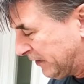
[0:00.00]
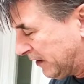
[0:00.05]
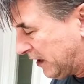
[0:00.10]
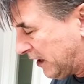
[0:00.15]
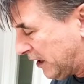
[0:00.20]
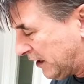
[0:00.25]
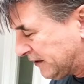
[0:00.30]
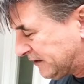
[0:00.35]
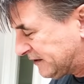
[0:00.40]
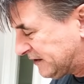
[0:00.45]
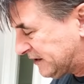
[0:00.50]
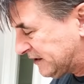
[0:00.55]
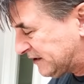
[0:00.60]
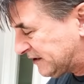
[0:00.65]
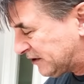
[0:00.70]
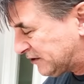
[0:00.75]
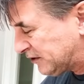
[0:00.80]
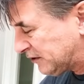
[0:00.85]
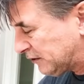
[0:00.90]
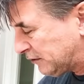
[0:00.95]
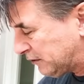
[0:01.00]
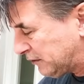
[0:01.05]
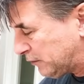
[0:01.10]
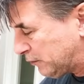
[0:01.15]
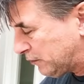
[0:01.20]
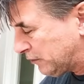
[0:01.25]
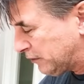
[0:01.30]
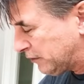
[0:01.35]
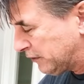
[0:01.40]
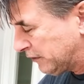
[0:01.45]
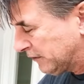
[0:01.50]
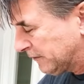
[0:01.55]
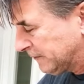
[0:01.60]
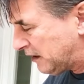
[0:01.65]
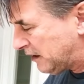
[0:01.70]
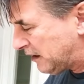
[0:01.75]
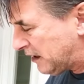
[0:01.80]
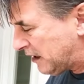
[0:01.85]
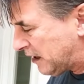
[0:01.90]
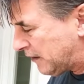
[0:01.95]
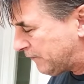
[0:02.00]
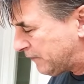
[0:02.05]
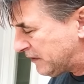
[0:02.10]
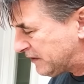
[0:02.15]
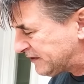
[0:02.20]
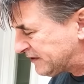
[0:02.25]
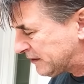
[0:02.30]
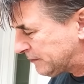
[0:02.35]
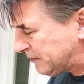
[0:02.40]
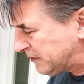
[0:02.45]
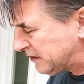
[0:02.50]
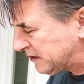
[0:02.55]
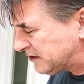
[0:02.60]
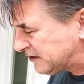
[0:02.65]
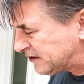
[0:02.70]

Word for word: Honesty is such a lonely word. Every something is